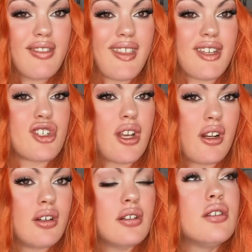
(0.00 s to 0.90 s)
that
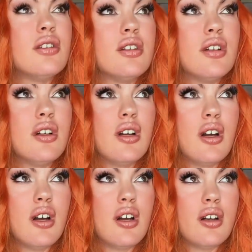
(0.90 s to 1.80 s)
channel.
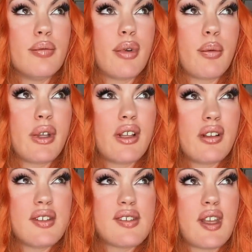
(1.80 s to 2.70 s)
My
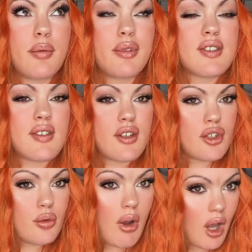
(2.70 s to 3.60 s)
weekly segments I
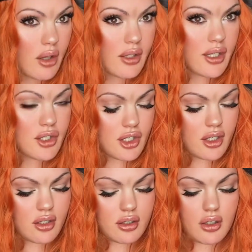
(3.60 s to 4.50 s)
do on that
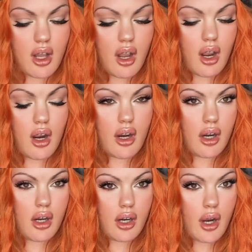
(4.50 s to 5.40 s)
channel
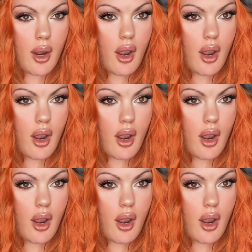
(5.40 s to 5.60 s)
are